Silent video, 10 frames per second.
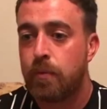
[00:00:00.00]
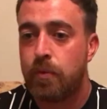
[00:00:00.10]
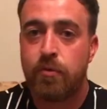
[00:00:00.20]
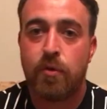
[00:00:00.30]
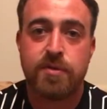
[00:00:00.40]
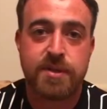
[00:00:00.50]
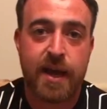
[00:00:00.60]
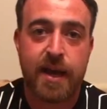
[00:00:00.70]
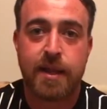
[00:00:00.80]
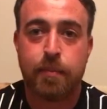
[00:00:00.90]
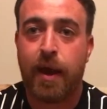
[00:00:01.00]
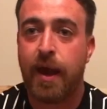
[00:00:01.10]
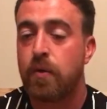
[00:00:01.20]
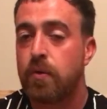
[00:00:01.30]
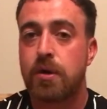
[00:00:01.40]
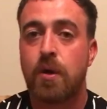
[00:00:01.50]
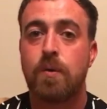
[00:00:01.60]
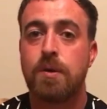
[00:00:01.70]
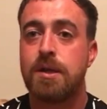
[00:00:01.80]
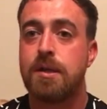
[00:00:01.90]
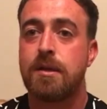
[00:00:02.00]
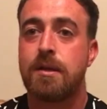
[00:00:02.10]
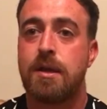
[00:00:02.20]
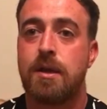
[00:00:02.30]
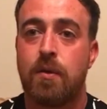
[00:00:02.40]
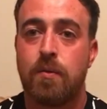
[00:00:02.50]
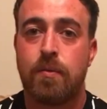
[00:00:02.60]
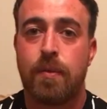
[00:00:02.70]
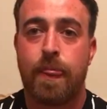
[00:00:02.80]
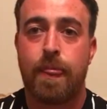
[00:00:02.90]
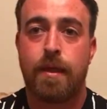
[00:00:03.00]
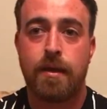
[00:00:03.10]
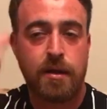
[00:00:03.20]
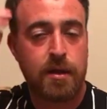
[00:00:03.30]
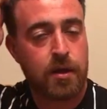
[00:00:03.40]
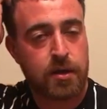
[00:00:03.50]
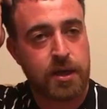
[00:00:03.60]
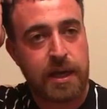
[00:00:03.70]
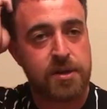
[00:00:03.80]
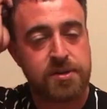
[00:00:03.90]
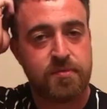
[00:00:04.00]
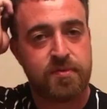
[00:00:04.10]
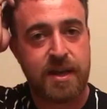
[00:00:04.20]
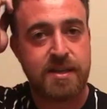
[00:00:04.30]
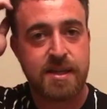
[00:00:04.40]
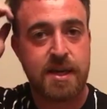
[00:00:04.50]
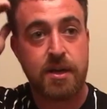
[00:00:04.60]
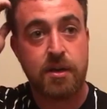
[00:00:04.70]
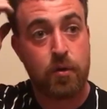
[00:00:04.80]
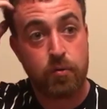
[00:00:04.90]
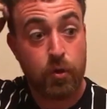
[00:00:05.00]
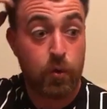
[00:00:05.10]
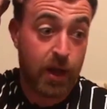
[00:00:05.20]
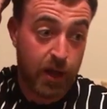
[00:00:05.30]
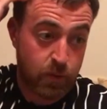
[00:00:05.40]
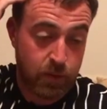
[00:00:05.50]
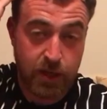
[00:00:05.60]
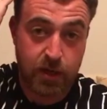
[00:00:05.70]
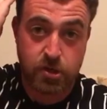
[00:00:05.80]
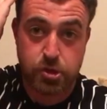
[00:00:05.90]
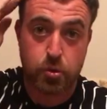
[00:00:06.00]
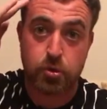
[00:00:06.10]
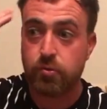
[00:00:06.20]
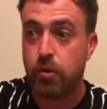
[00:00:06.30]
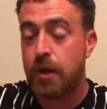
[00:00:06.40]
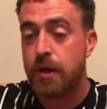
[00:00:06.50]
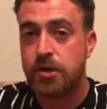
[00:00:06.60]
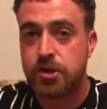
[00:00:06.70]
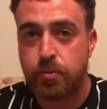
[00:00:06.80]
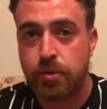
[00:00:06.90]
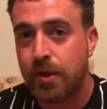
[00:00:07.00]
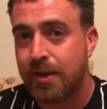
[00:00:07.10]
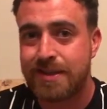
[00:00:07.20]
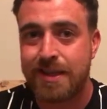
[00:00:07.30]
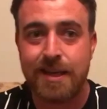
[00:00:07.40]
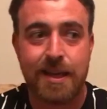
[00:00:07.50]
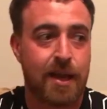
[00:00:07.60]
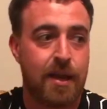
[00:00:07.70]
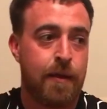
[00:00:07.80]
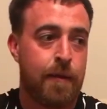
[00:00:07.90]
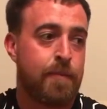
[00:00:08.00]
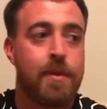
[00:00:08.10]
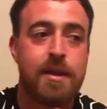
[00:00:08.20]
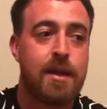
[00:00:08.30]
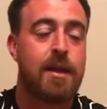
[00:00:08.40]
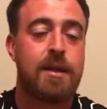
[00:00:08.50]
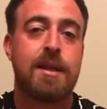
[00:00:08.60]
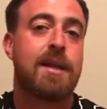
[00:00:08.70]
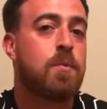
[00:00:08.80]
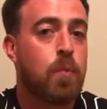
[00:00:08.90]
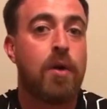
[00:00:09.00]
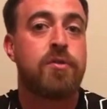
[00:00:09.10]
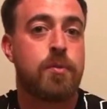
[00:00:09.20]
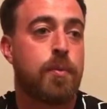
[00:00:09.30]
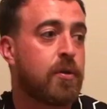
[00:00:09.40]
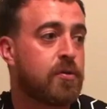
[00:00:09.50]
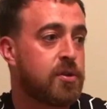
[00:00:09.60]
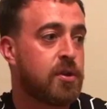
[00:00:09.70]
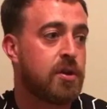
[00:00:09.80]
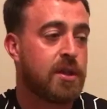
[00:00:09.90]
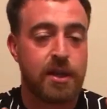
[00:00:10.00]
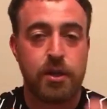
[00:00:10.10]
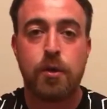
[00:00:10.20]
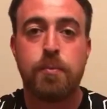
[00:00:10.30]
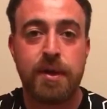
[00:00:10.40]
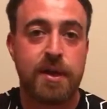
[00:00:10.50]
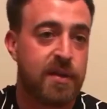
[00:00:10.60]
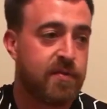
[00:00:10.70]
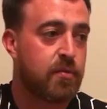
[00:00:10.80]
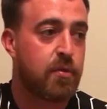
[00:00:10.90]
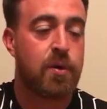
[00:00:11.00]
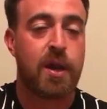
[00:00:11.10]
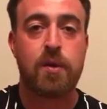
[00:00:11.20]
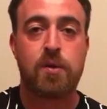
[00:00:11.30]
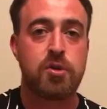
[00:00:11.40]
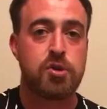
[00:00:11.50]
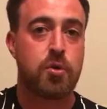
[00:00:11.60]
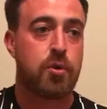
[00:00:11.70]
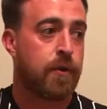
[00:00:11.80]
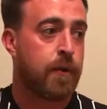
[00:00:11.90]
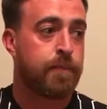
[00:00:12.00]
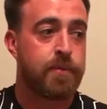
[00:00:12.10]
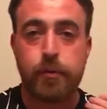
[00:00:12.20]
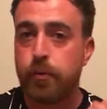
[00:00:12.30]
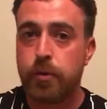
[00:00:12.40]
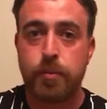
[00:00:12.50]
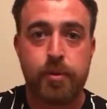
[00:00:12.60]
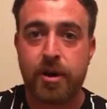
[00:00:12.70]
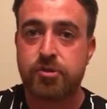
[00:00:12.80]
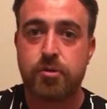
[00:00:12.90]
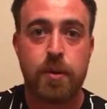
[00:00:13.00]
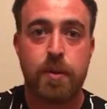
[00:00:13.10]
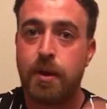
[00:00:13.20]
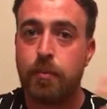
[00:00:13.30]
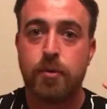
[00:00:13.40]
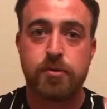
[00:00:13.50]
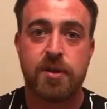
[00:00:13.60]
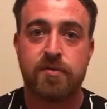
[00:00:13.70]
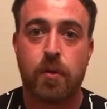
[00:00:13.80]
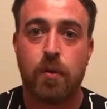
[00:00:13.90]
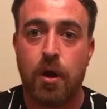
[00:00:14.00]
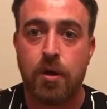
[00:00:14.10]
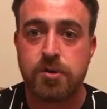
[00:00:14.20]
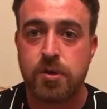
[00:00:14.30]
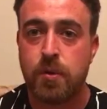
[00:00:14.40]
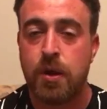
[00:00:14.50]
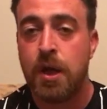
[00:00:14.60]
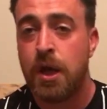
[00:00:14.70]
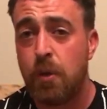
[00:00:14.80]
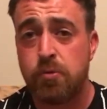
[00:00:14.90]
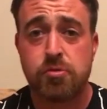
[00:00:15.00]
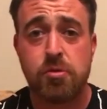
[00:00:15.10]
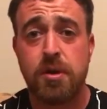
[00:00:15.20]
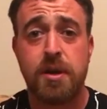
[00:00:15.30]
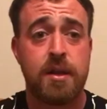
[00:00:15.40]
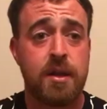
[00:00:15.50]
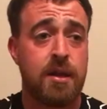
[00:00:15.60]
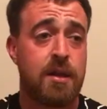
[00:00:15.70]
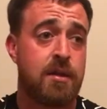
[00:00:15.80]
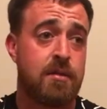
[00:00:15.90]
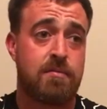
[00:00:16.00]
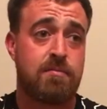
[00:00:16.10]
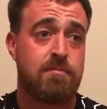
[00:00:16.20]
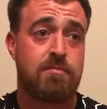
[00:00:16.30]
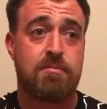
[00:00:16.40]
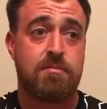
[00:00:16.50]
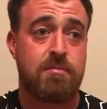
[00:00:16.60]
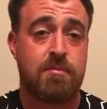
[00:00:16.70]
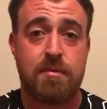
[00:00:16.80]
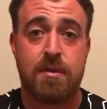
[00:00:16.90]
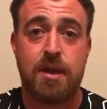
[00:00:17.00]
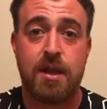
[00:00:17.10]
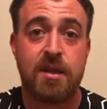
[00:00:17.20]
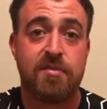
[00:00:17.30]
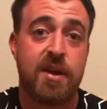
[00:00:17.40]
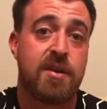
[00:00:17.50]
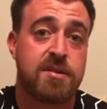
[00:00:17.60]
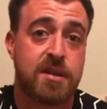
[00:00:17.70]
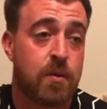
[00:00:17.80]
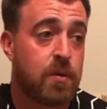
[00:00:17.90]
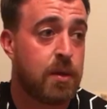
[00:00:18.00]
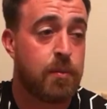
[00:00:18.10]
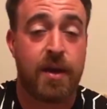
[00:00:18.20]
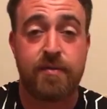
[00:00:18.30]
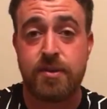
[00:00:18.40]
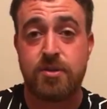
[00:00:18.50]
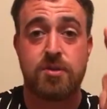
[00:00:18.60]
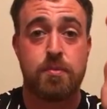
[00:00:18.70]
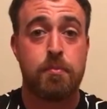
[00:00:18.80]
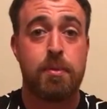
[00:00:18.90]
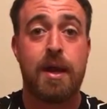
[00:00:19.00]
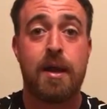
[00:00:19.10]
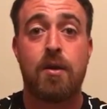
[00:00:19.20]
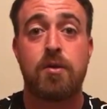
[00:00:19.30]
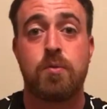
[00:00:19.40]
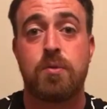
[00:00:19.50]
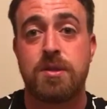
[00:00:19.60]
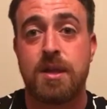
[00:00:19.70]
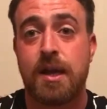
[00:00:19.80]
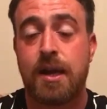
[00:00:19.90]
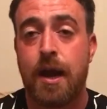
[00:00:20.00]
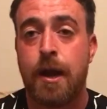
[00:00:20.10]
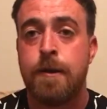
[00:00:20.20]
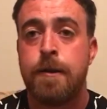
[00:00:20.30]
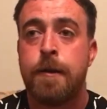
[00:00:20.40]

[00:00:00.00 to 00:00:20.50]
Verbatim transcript: when Rovers had at the back when the goalie, you know, I could hear some fans saying, you know, roll it out here short, roll it out here short, but you could see that they didn't want to because they knew immediately if they rolled it out short that we're going to be pressed straight away and the ball's going to have to go long. So it was resulting in, in in defenders and goalkeeper having to just play it long towards Dan Carr.